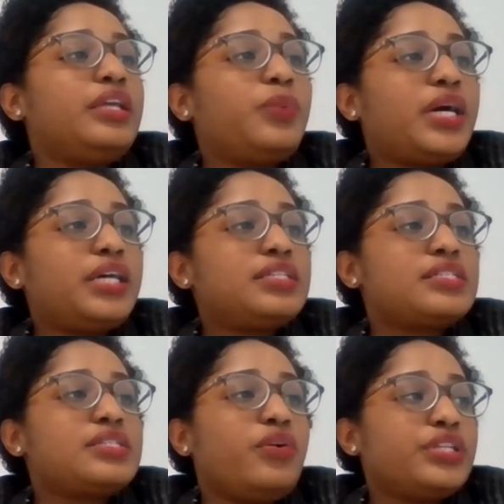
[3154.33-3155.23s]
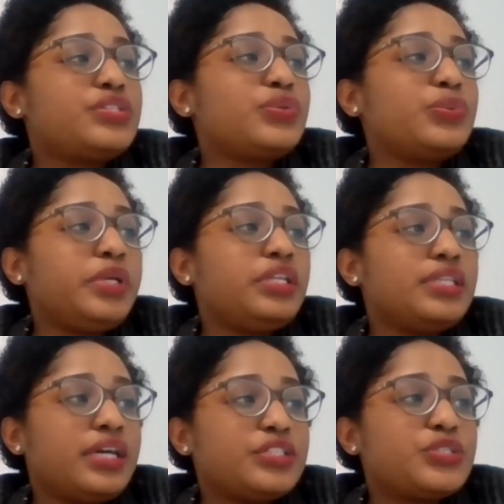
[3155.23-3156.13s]
and what is going to be
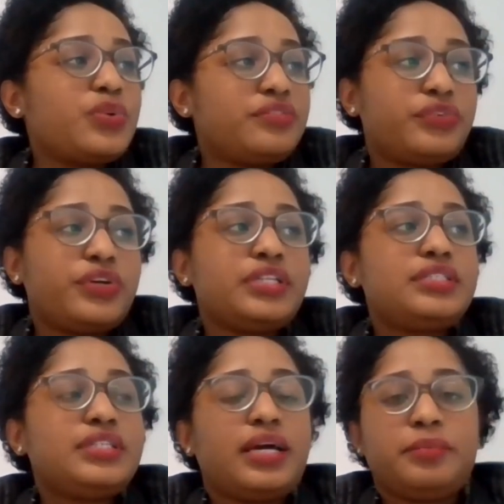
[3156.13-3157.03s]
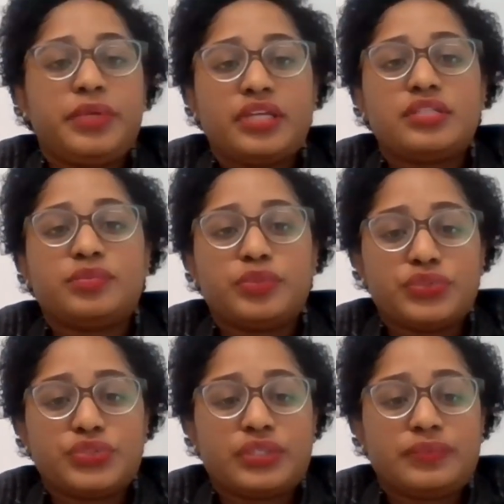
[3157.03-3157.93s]
done to avoid ambiental
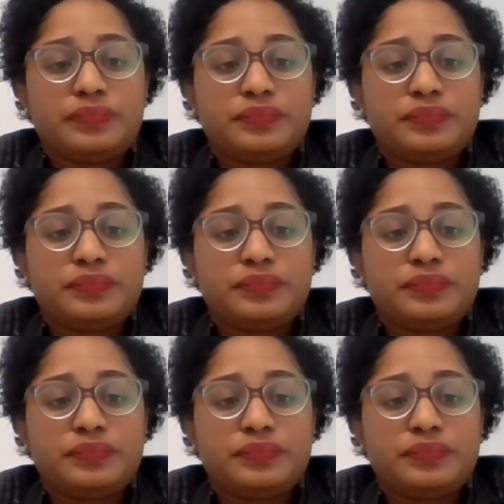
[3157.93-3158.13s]
pollution.